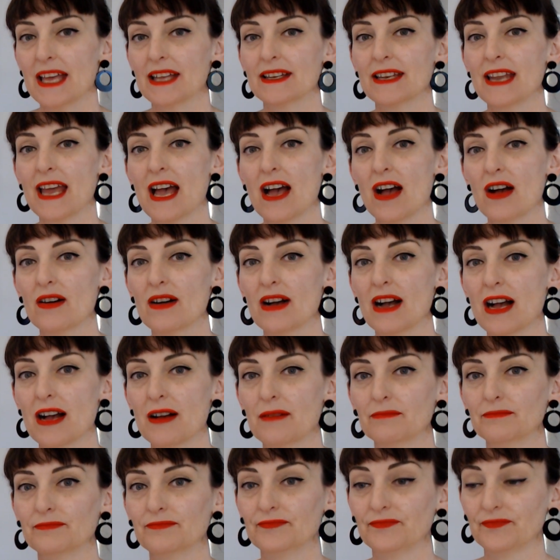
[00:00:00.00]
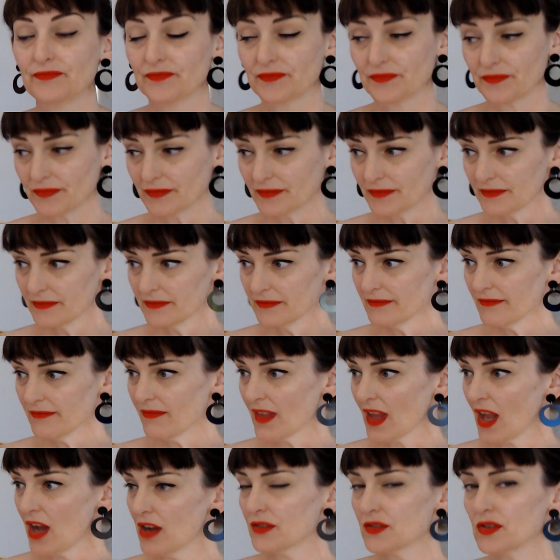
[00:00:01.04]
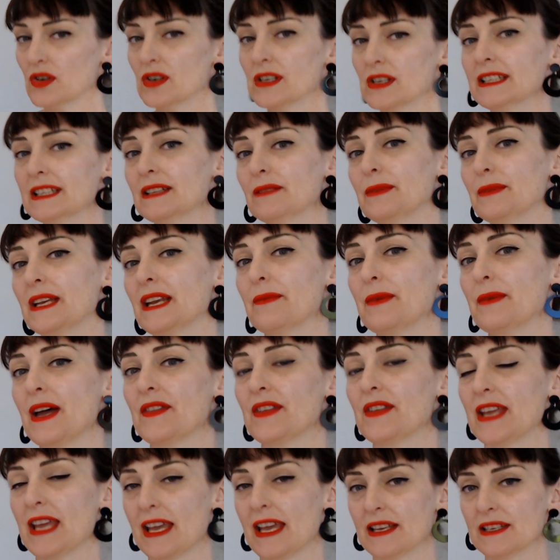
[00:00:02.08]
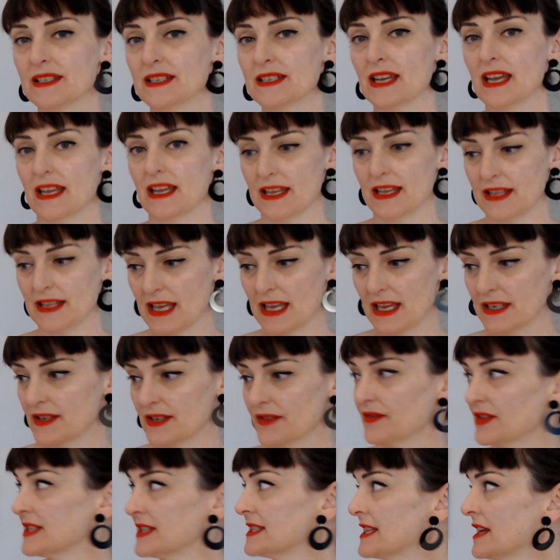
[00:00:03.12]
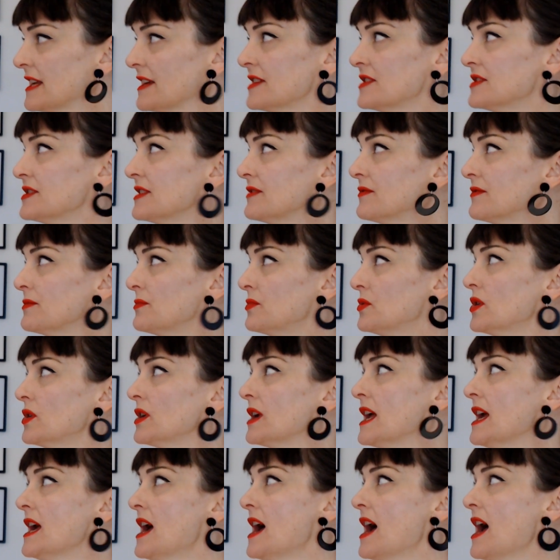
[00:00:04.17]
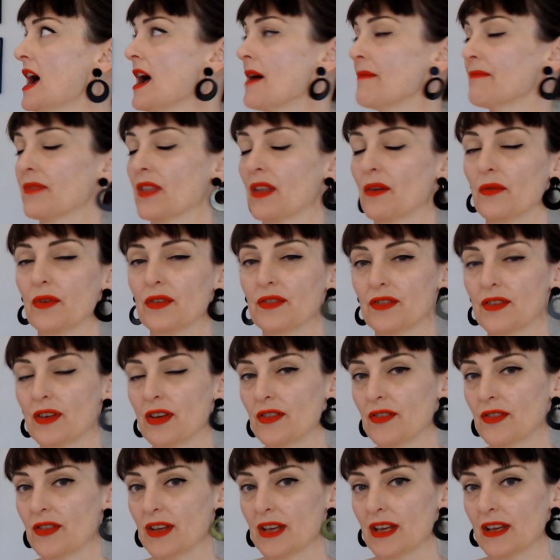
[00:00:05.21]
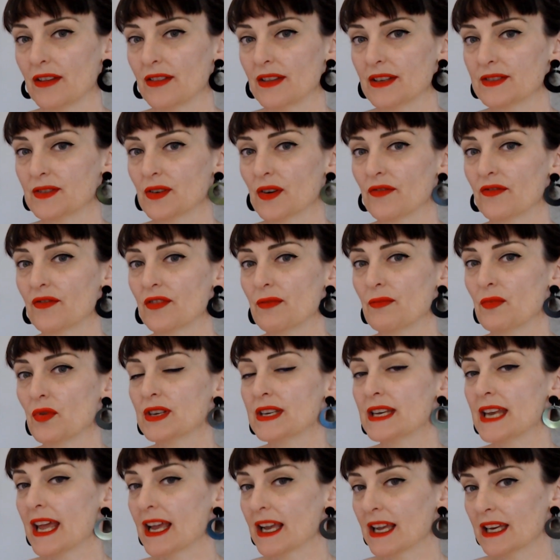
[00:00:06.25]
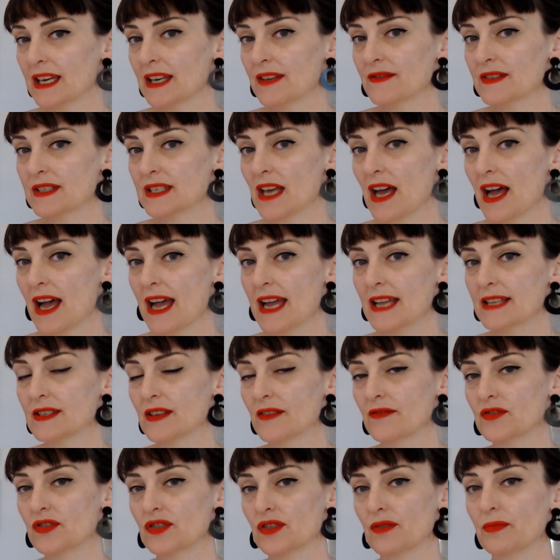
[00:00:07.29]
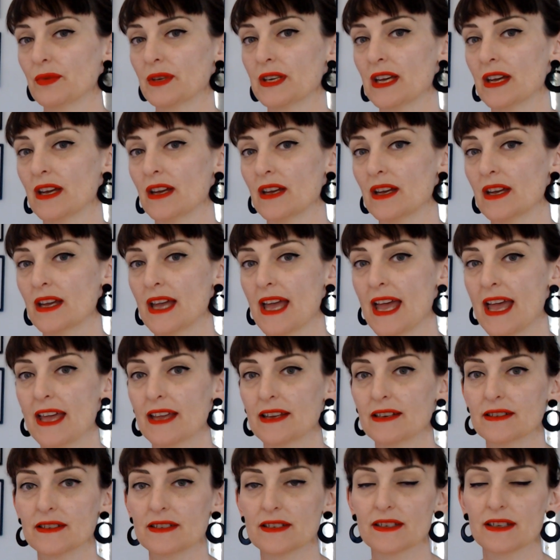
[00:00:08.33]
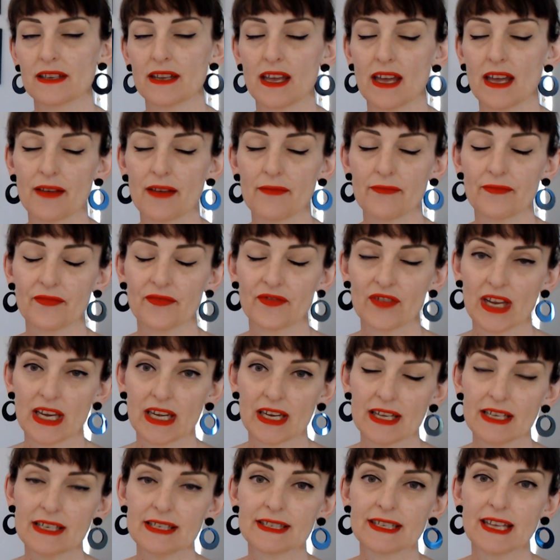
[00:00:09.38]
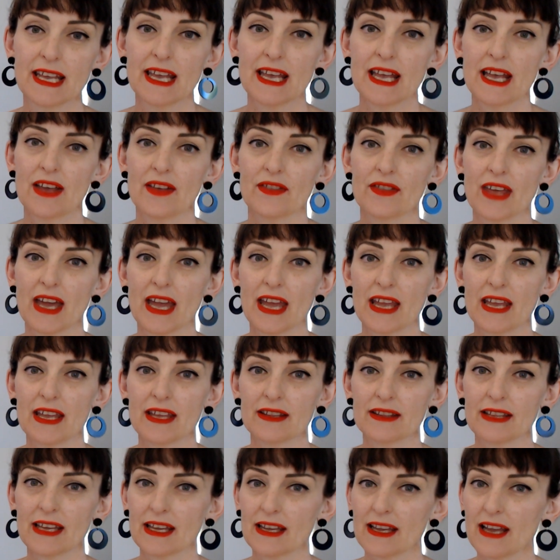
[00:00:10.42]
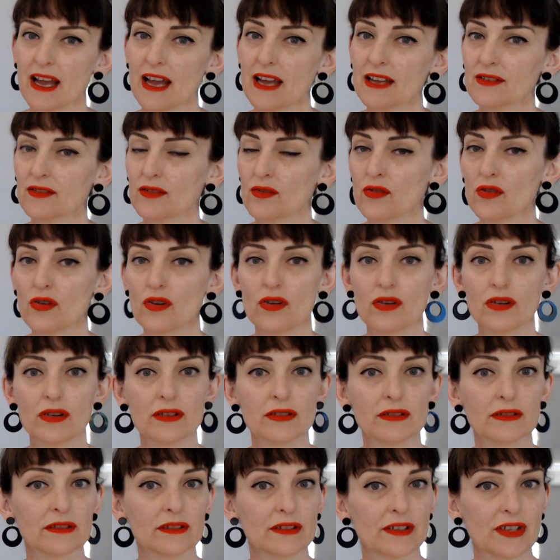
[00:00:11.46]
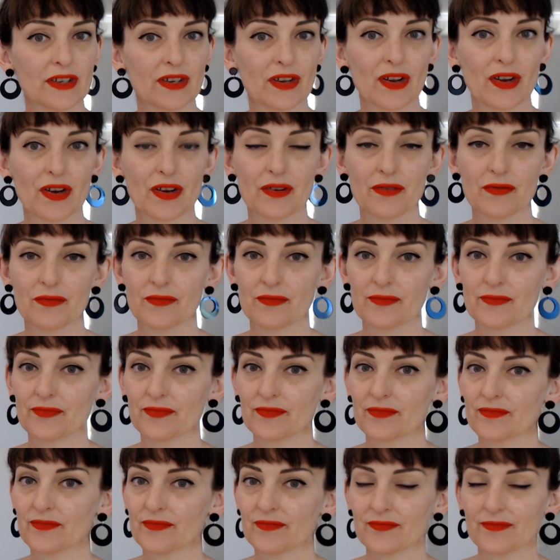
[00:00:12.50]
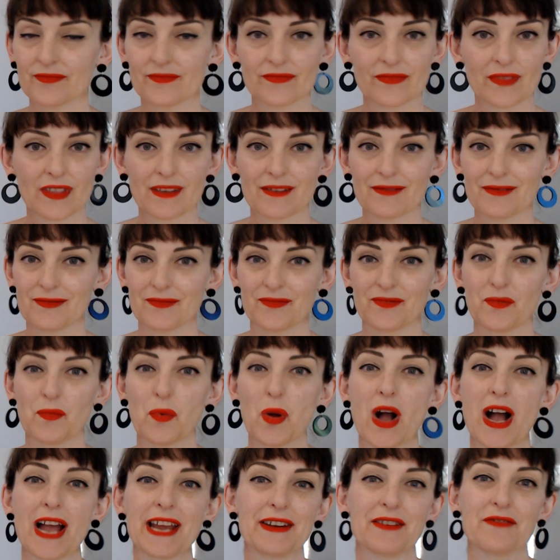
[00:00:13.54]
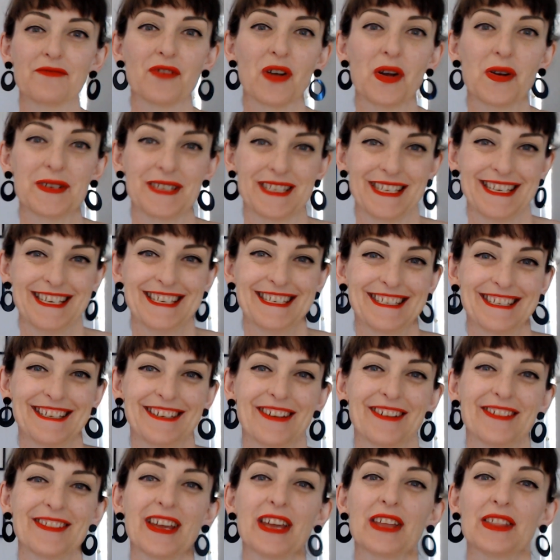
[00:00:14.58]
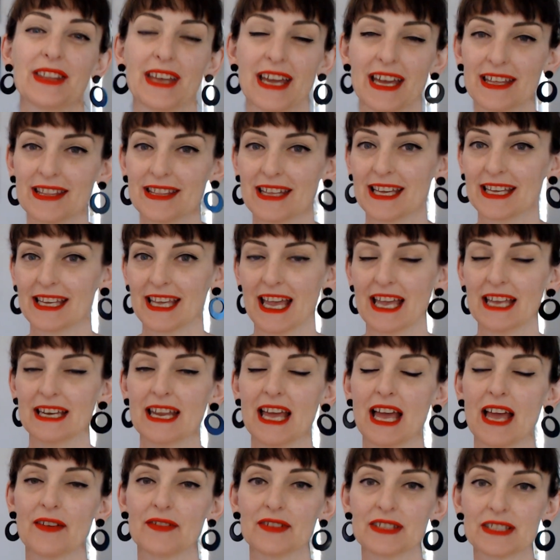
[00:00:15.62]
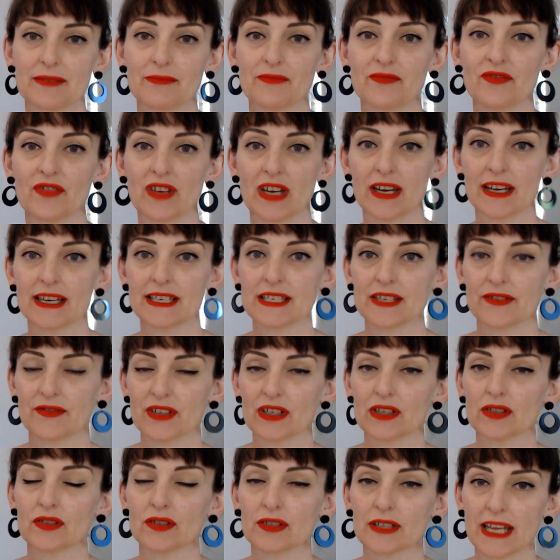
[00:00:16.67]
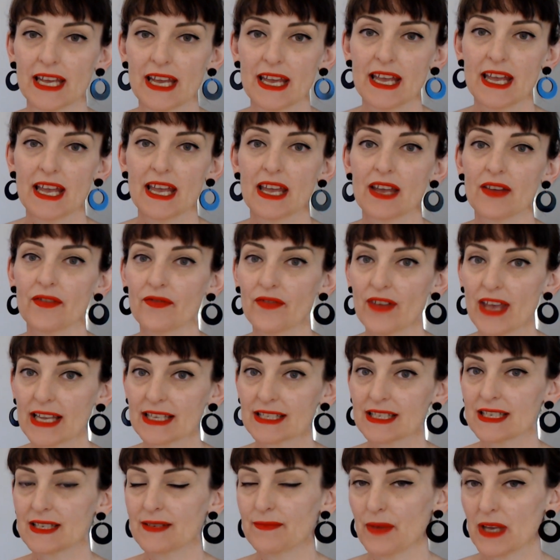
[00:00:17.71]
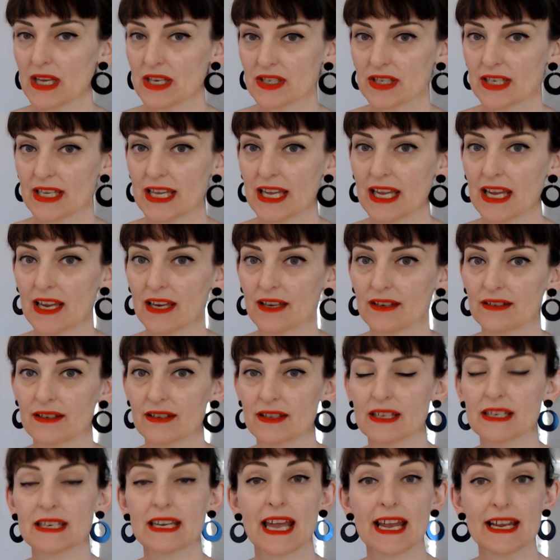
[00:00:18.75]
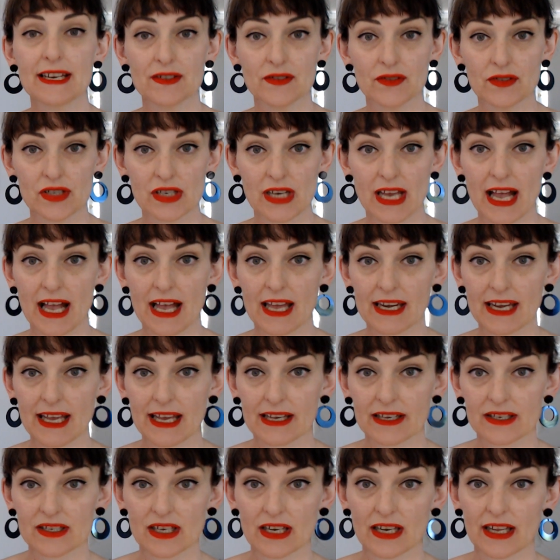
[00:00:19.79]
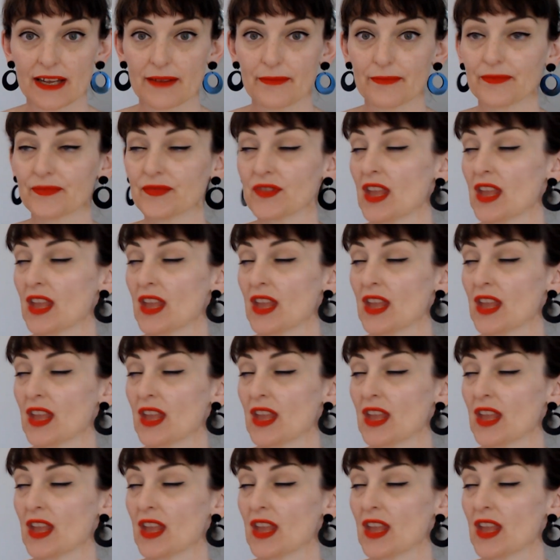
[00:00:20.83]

Now, I'll talk a little bit about at the end of this energy report, the sort of the more negative sides of Jupiter and Venus. They aren't all, you know, wine and roses. You know, they can have some very difficult effects, especially in the natal chart, actually.